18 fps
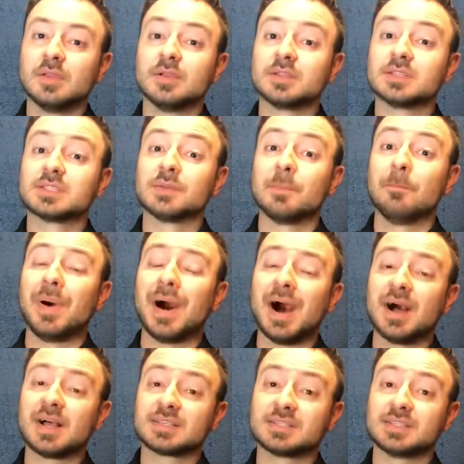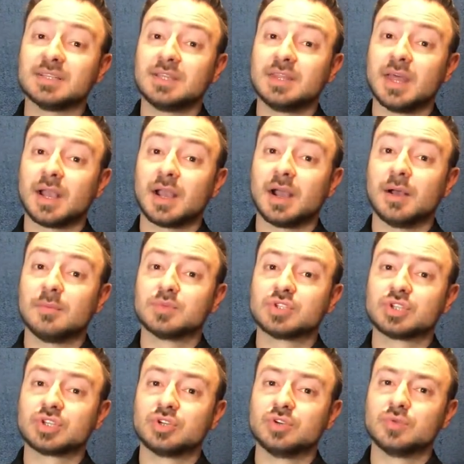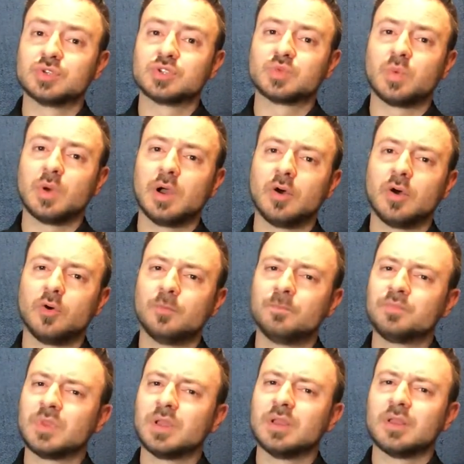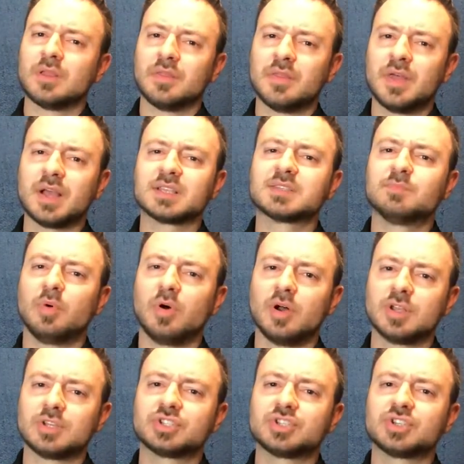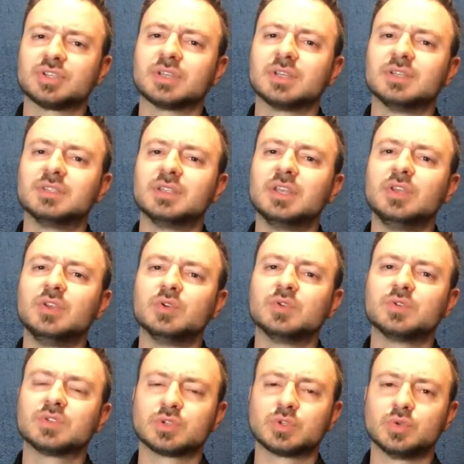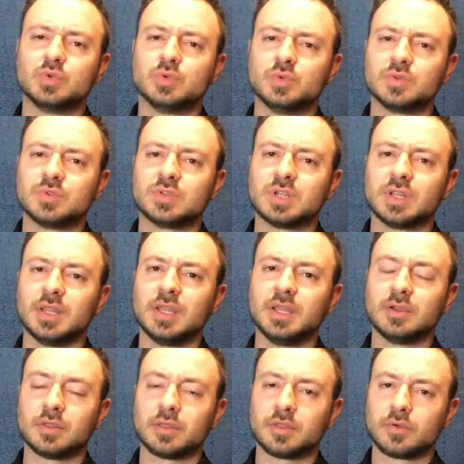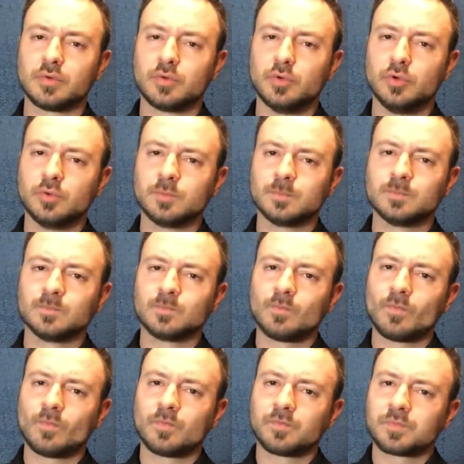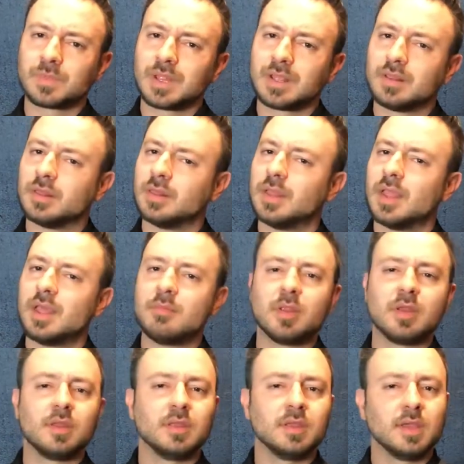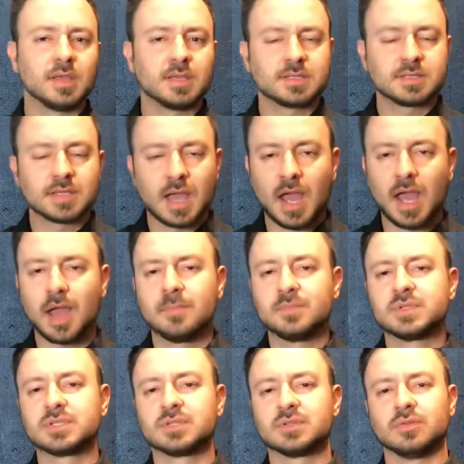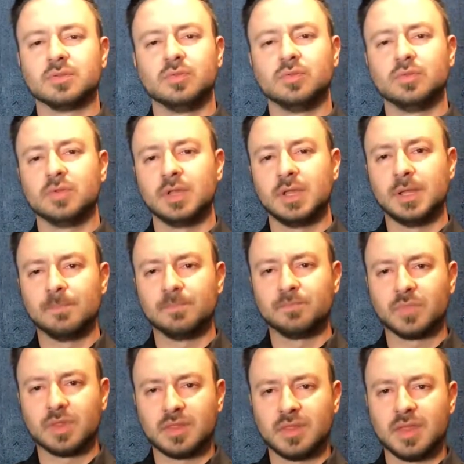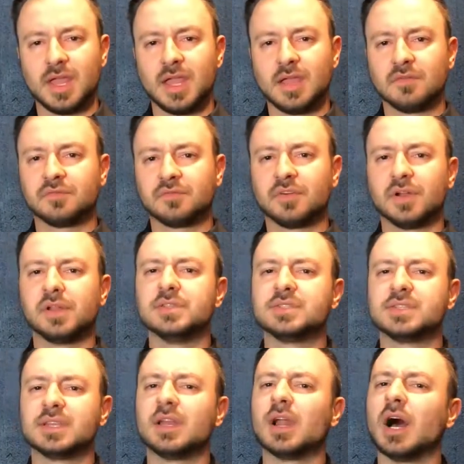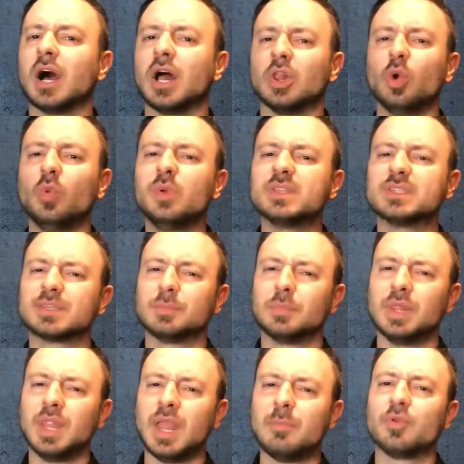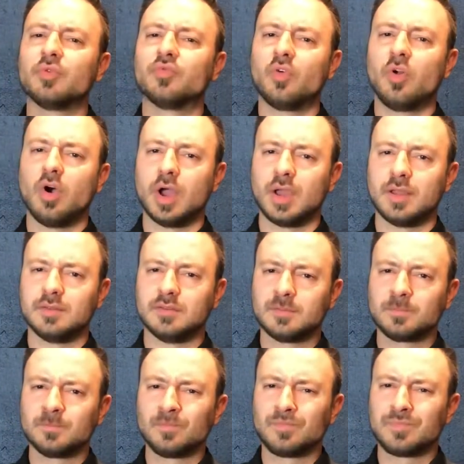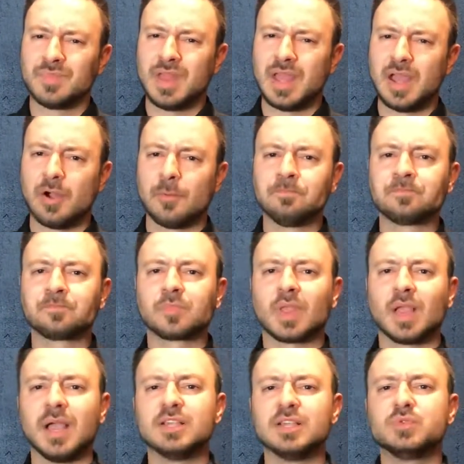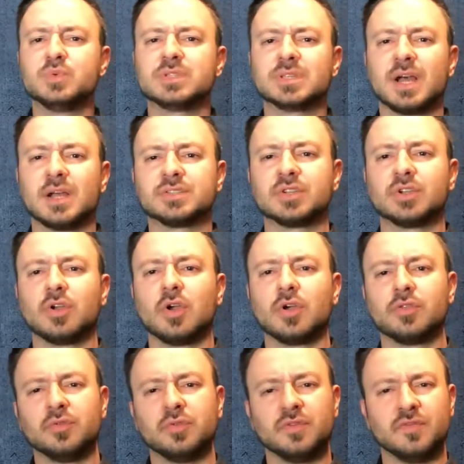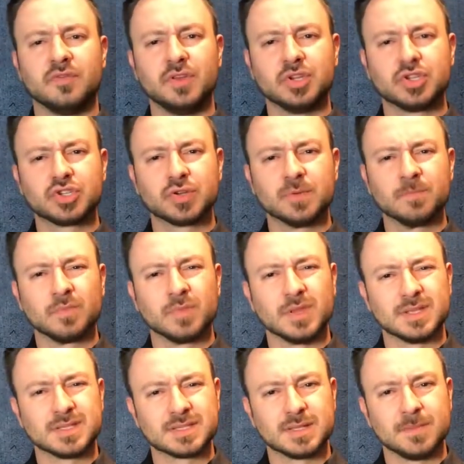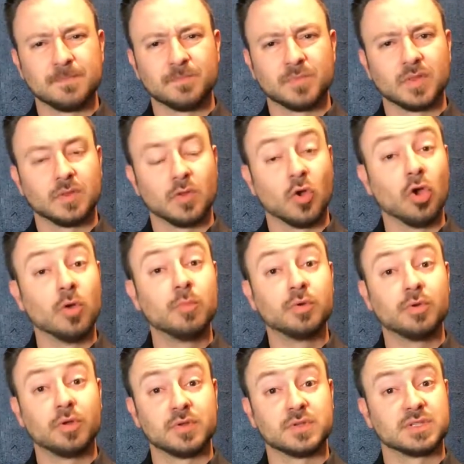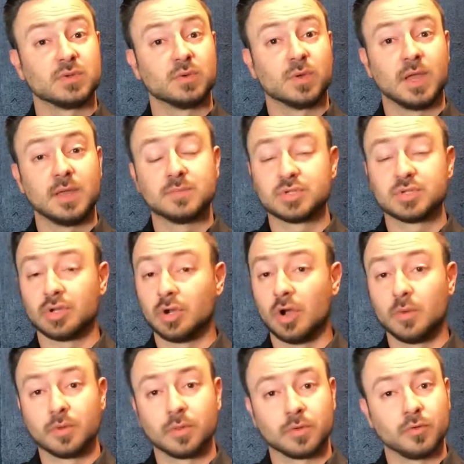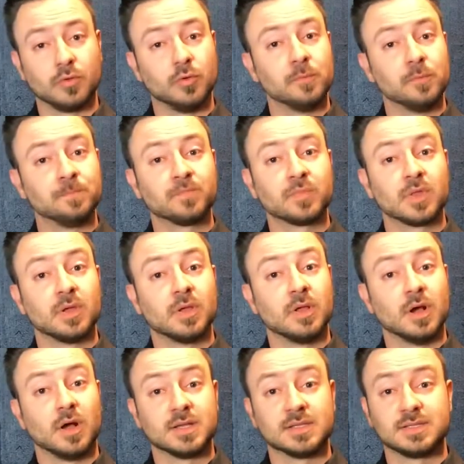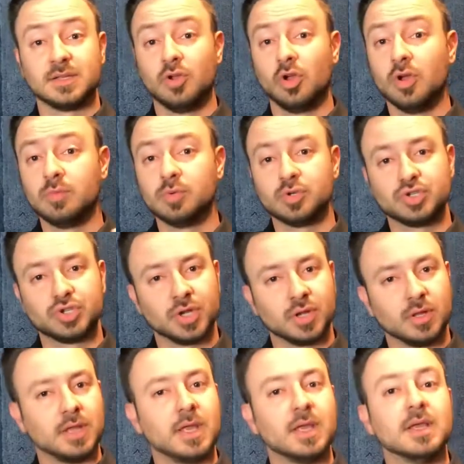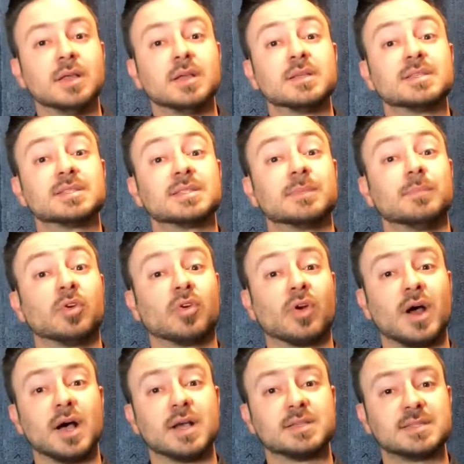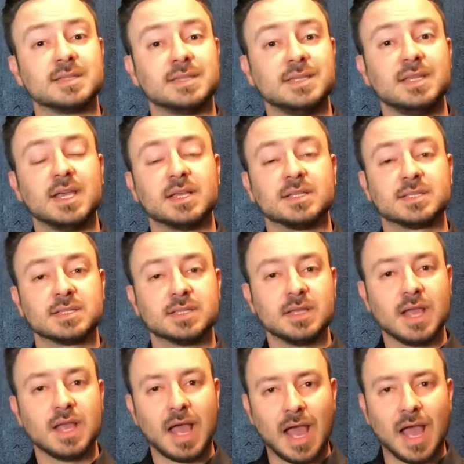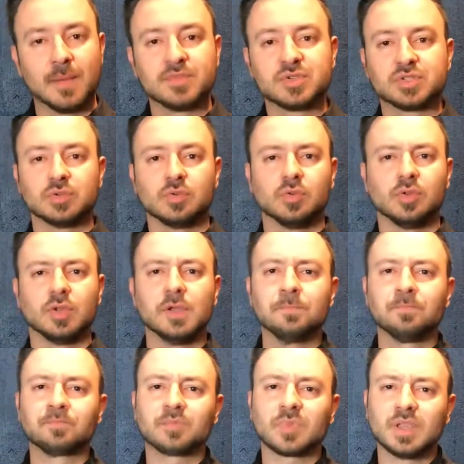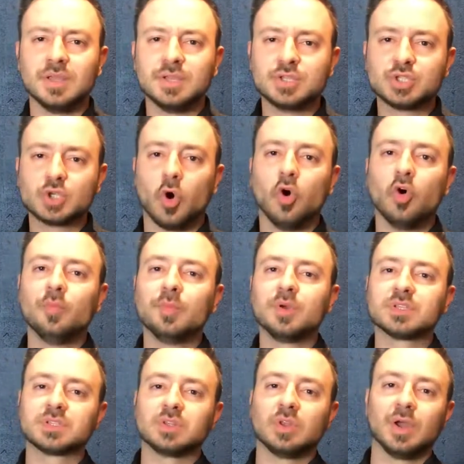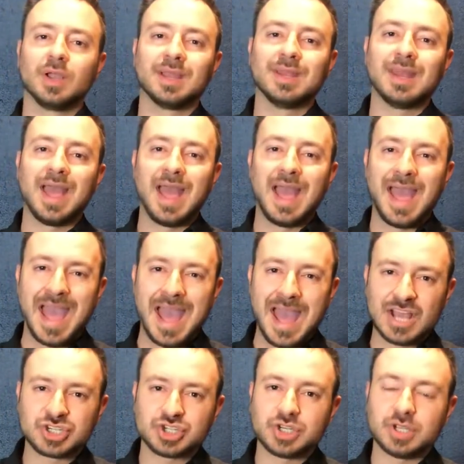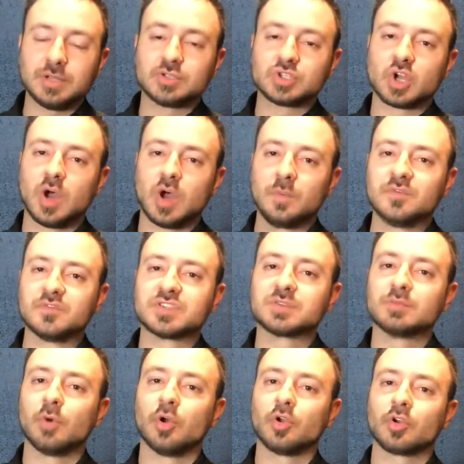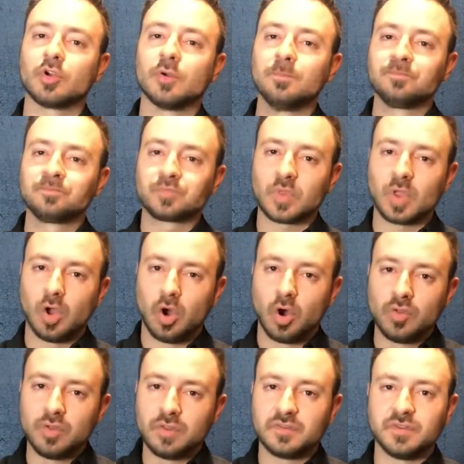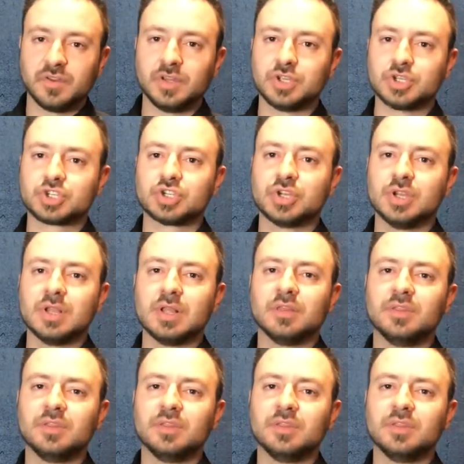Some parsley that comes through as well. That spice just continues to linger through. Lemon, yes, absolutely there, front and center, along with some lemon rind. Now, as we start to go through the finish, this herbal note still keeps on going through. I said herbal jelly, some grass, yes, absolutely. It is almost like an ashy type of smoke on the finish.